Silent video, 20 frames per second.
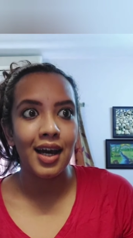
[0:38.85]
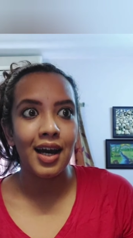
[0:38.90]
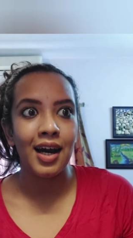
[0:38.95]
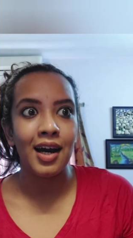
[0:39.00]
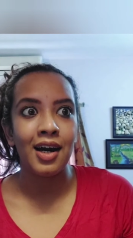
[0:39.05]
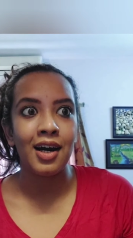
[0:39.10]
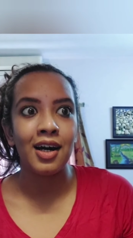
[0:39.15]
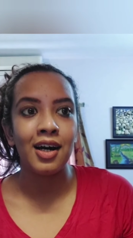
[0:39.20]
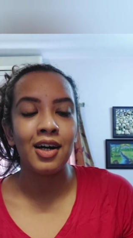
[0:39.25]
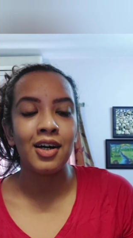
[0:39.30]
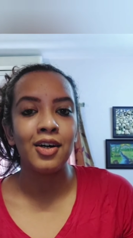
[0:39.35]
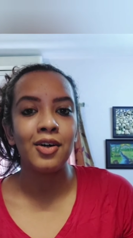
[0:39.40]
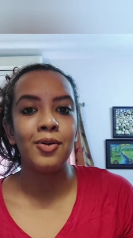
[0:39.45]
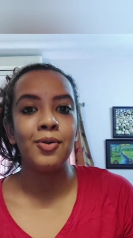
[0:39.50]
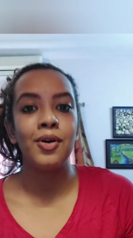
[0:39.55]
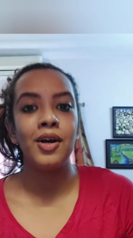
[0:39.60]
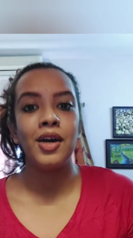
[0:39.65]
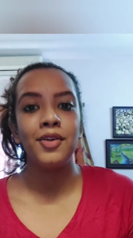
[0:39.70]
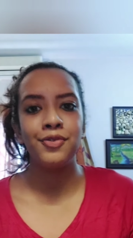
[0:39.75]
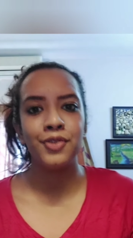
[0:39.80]
a
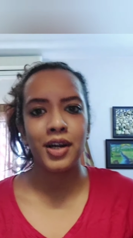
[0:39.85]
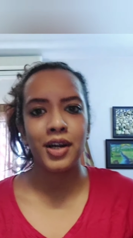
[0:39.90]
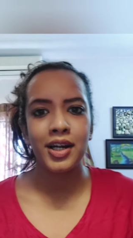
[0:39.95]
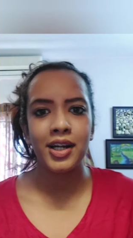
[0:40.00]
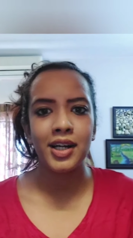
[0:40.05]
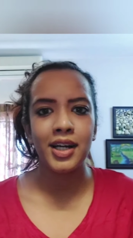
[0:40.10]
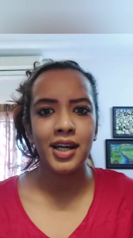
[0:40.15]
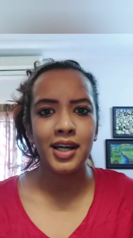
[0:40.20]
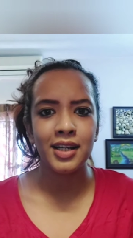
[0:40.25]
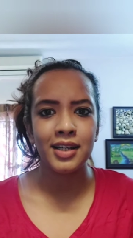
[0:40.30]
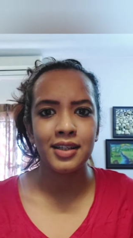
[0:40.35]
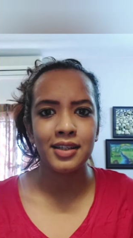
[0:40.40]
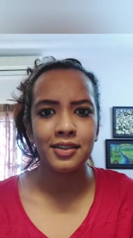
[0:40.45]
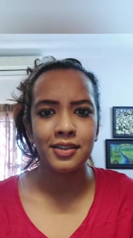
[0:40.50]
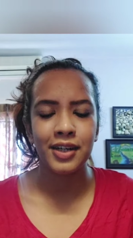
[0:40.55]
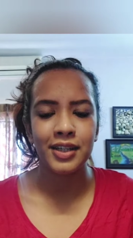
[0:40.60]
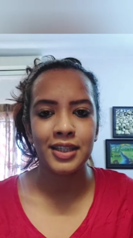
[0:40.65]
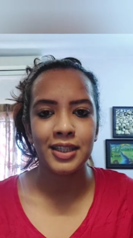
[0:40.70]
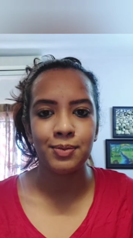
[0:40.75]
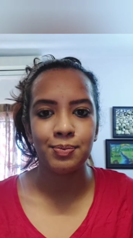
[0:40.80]
very healthy
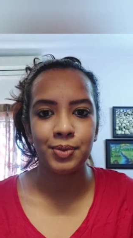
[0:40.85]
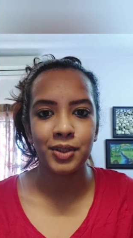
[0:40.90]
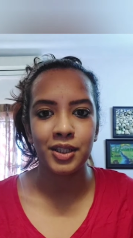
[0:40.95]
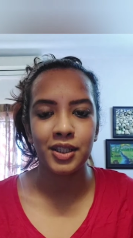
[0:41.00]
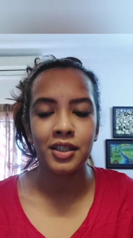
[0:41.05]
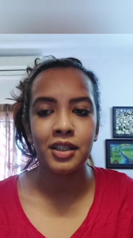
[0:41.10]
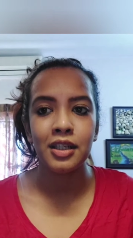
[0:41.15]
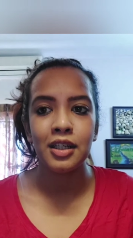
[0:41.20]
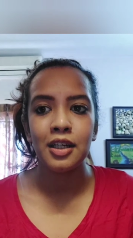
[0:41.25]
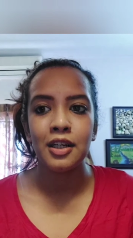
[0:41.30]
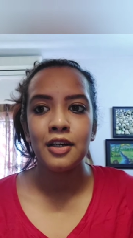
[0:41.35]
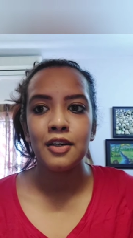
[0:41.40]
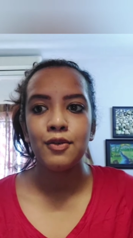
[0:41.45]
recipe